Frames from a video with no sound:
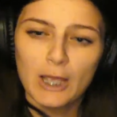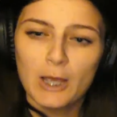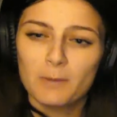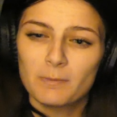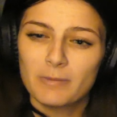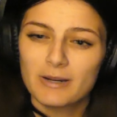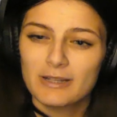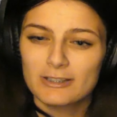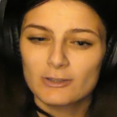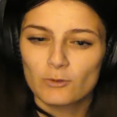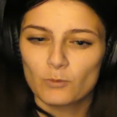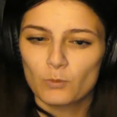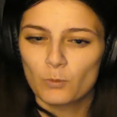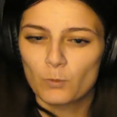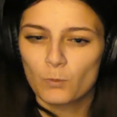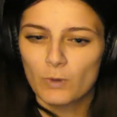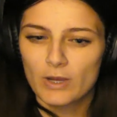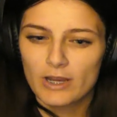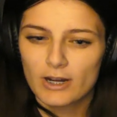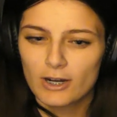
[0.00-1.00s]
But it's
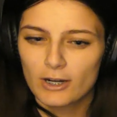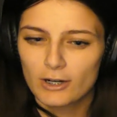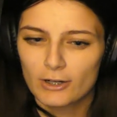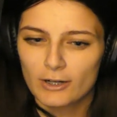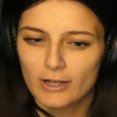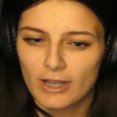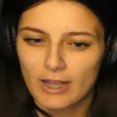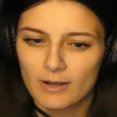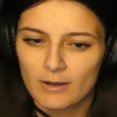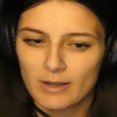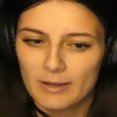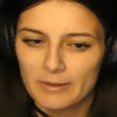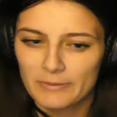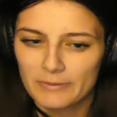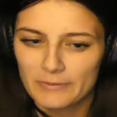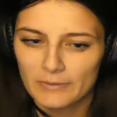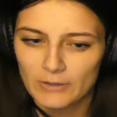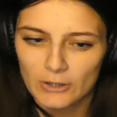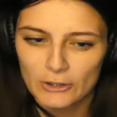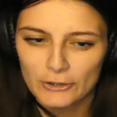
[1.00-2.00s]
weird how at
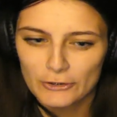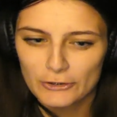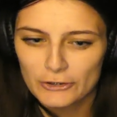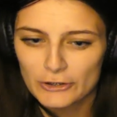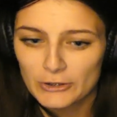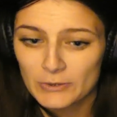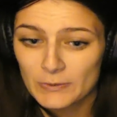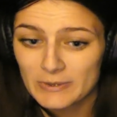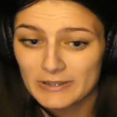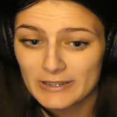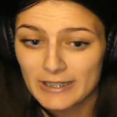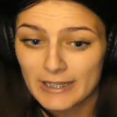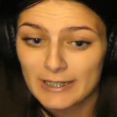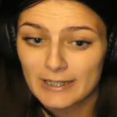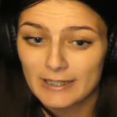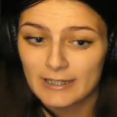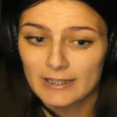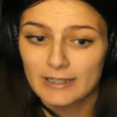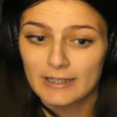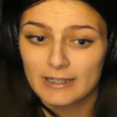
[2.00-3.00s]
first she was
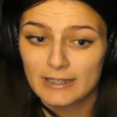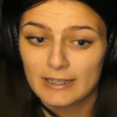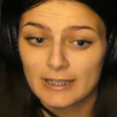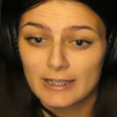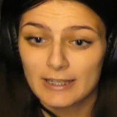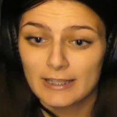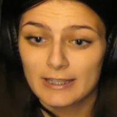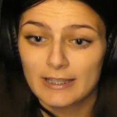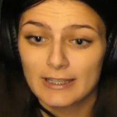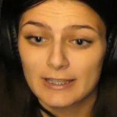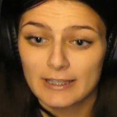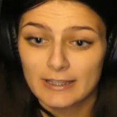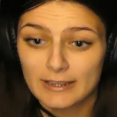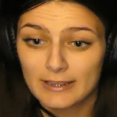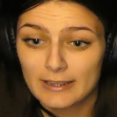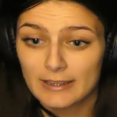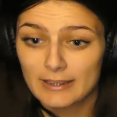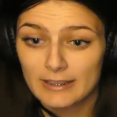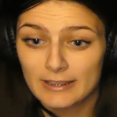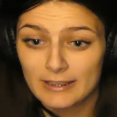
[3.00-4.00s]
like,
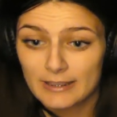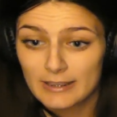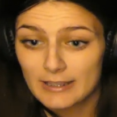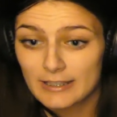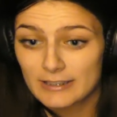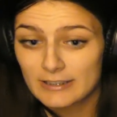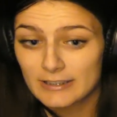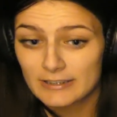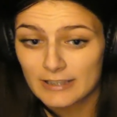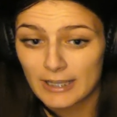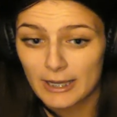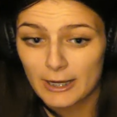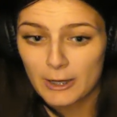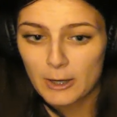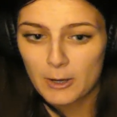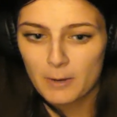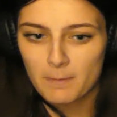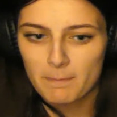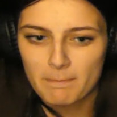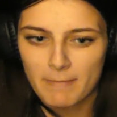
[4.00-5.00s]
this is like
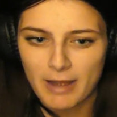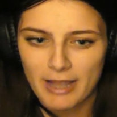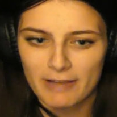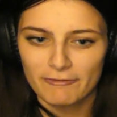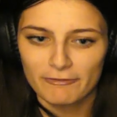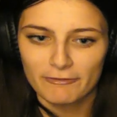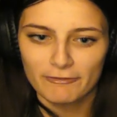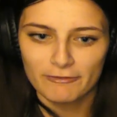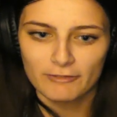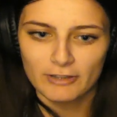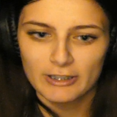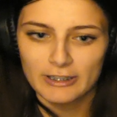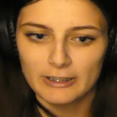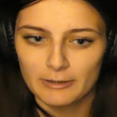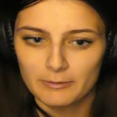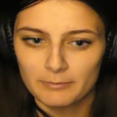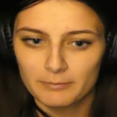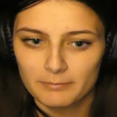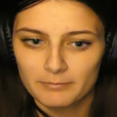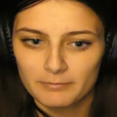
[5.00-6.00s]
first my
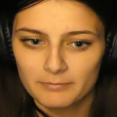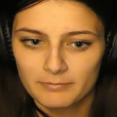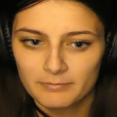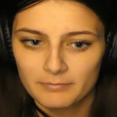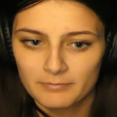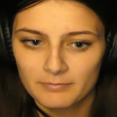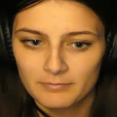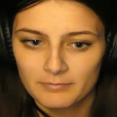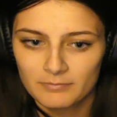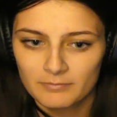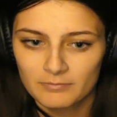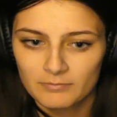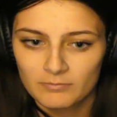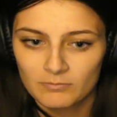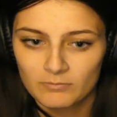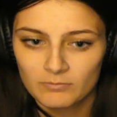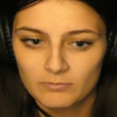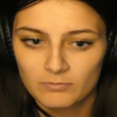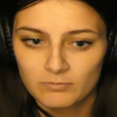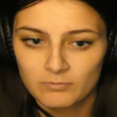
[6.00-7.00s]
freedom. And
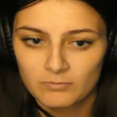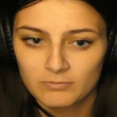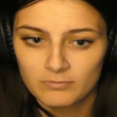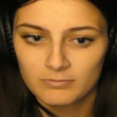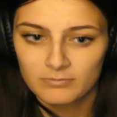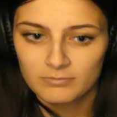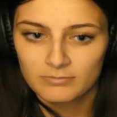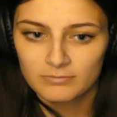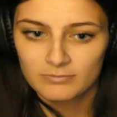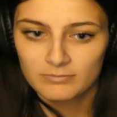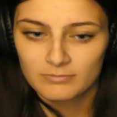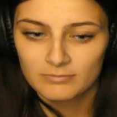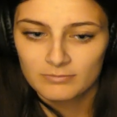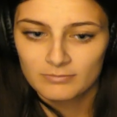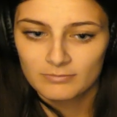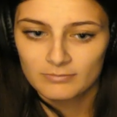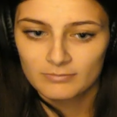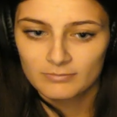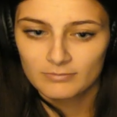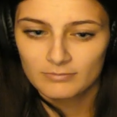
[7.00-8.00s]
not because anybody's telling
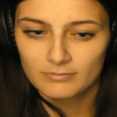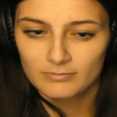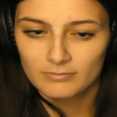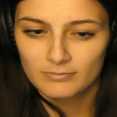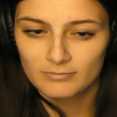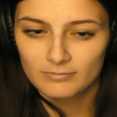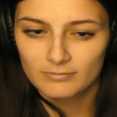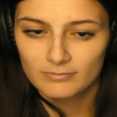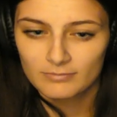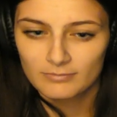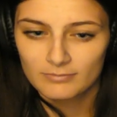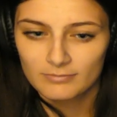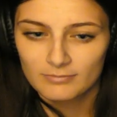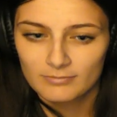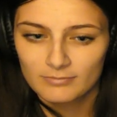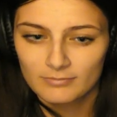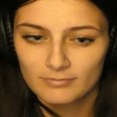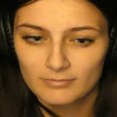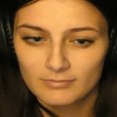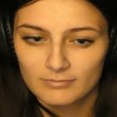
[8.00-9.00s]
us to.
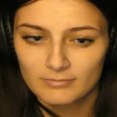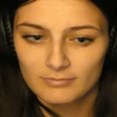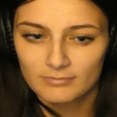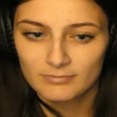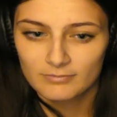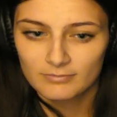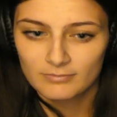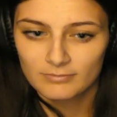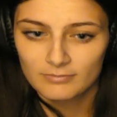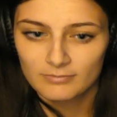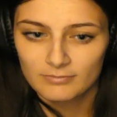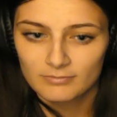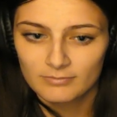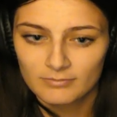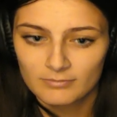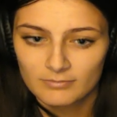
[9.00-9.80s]
We do this for us, right?